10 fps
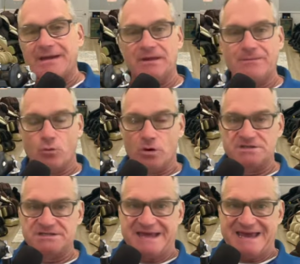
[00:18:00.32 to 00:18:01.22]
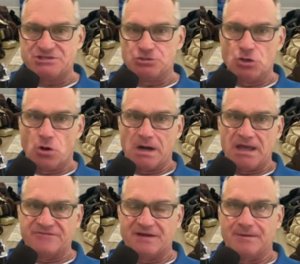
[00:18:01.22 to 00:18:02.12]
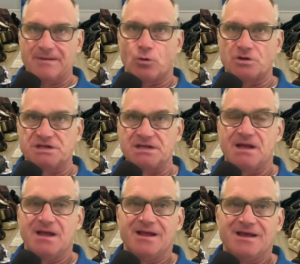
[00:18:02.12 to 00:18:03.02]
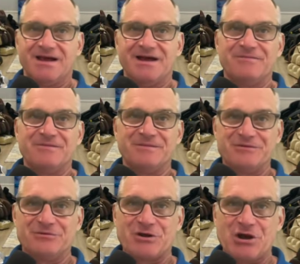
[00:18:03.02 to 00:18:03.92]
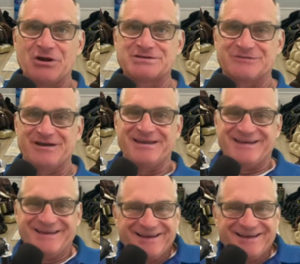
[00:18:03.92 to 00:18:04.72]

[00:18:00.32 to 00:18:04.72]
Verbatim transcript: labor warranty, as you know, our lifetime labor warranty uh, regardless of what,